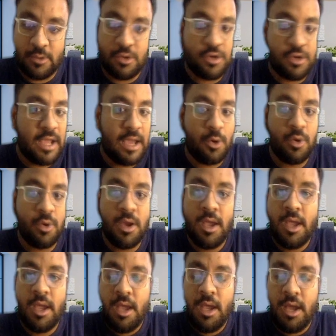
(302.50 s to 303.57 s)
or how
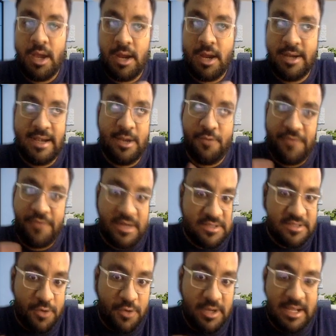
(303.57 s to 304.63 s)
Did your
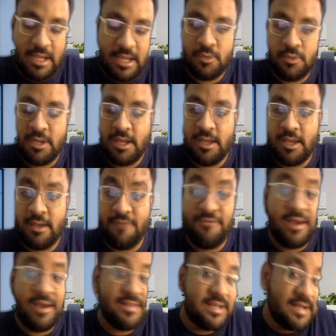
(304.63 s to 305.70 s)
father fall down?
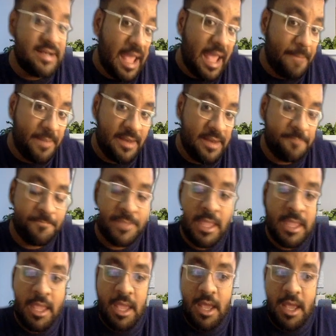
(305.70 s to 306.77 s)
When did it happen?
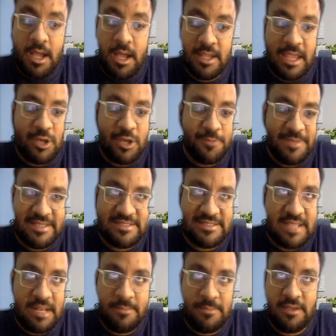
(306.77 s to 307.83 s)
Can you please
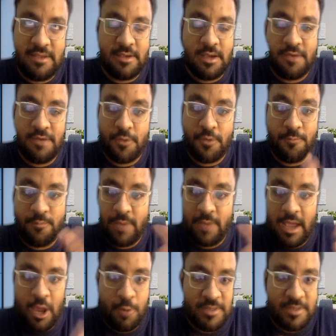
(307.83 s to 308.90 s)
tell me from
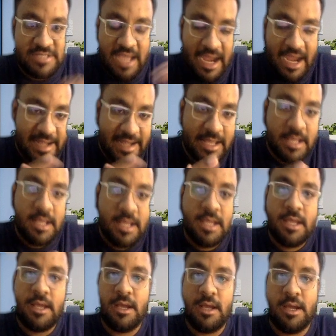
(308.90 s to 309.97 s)
how much height
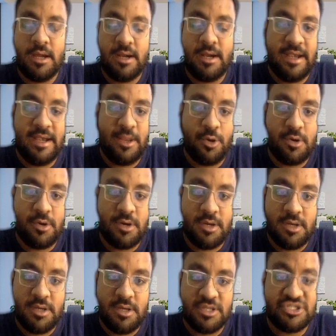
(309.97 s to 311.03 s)
did
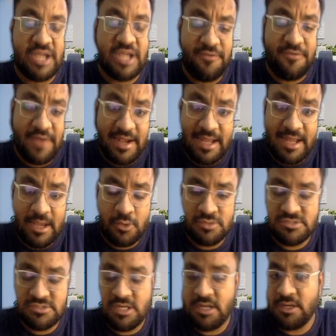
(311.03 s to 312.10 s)
your child fell
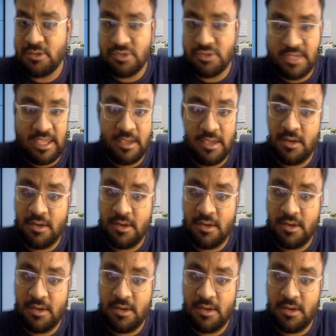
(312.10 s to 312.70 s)
down? Okay,